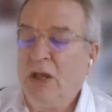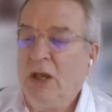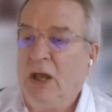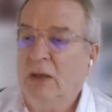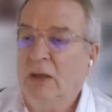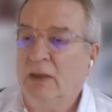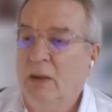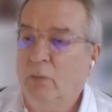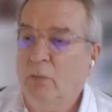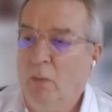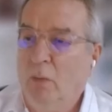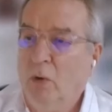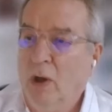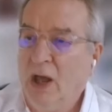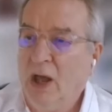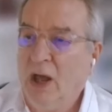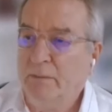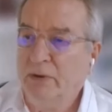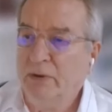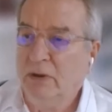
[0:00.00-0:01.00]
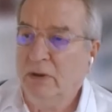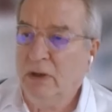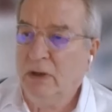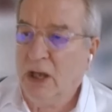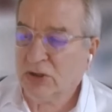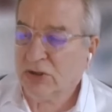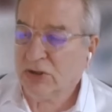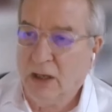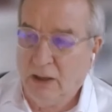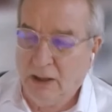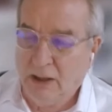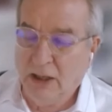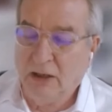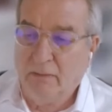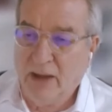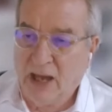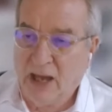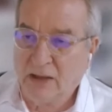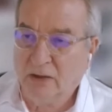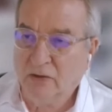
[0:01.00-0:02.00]
And then what will happen next, in a
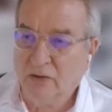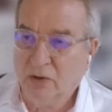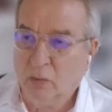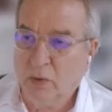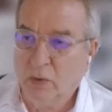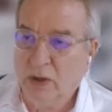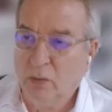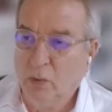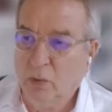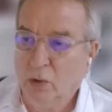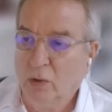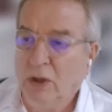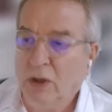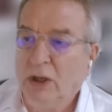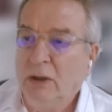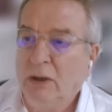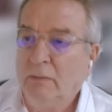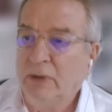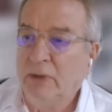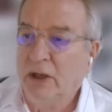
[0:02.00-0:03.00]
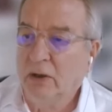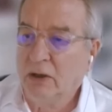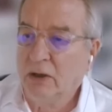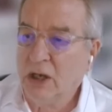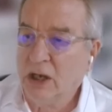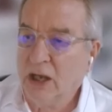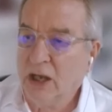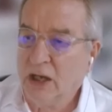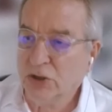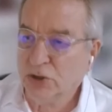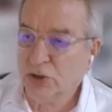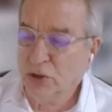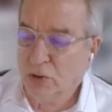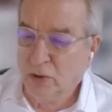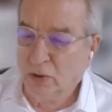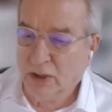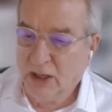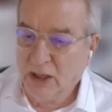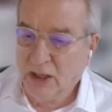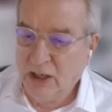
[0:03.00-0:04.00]
manner that we will be looking at
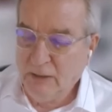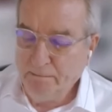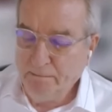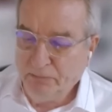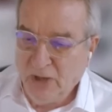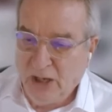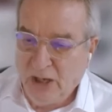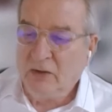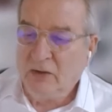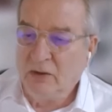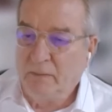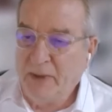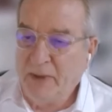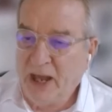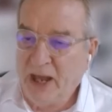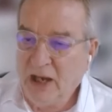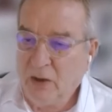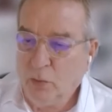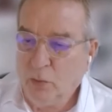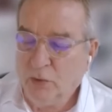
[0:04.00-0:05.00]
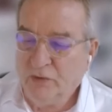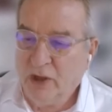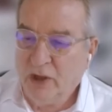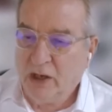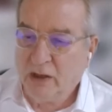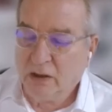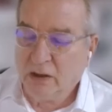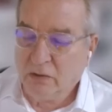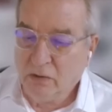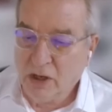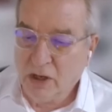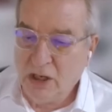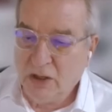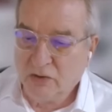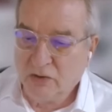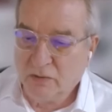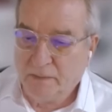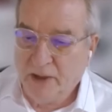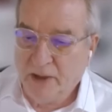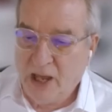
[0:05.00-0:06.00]
shortly, the bank would then agree
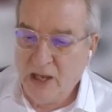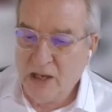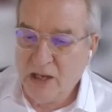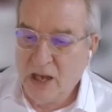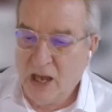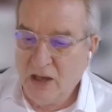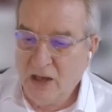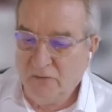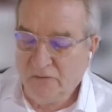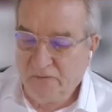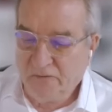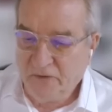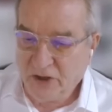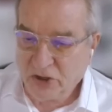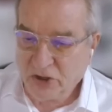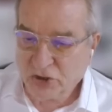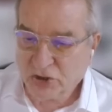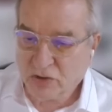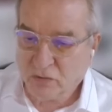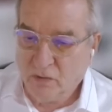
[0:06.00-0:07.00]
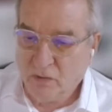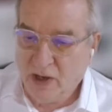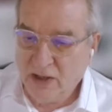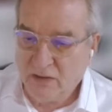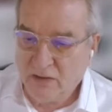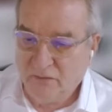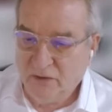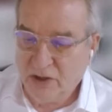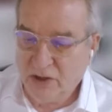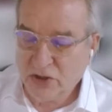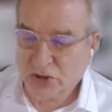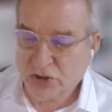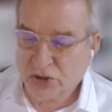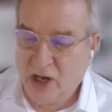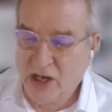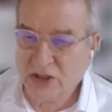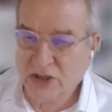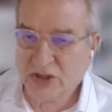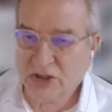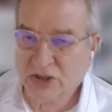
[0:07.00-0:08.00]
to pay a fixed rate of
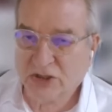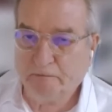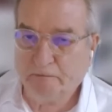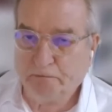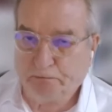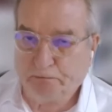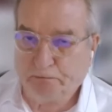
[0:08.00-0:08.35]
interest